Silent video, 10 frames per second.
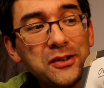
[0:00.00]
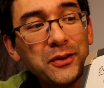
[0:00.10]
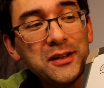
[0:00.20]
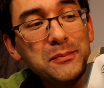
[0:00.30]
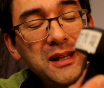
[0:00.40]

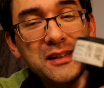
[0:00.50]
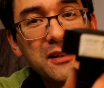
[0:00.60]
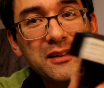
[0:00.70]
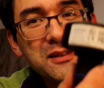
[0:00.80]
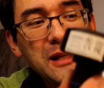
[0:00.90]
So this means
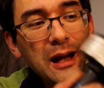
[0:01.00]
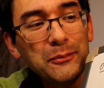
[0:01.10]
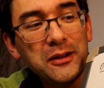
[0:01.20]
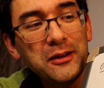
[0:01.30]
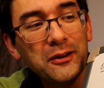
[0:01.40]
that this
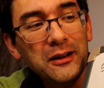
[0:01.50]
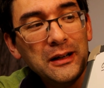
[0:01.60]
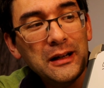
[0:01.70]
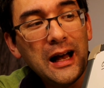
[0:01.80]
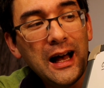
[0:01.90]
camera here
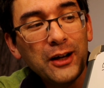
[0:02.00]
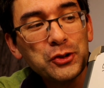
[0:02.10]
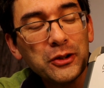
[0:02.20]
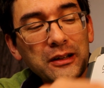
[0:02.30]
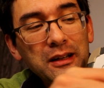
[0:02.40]

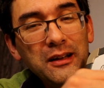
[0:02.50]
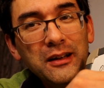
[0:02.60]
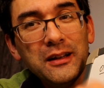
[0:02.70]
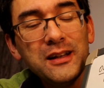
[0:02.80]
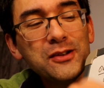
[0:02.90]
actually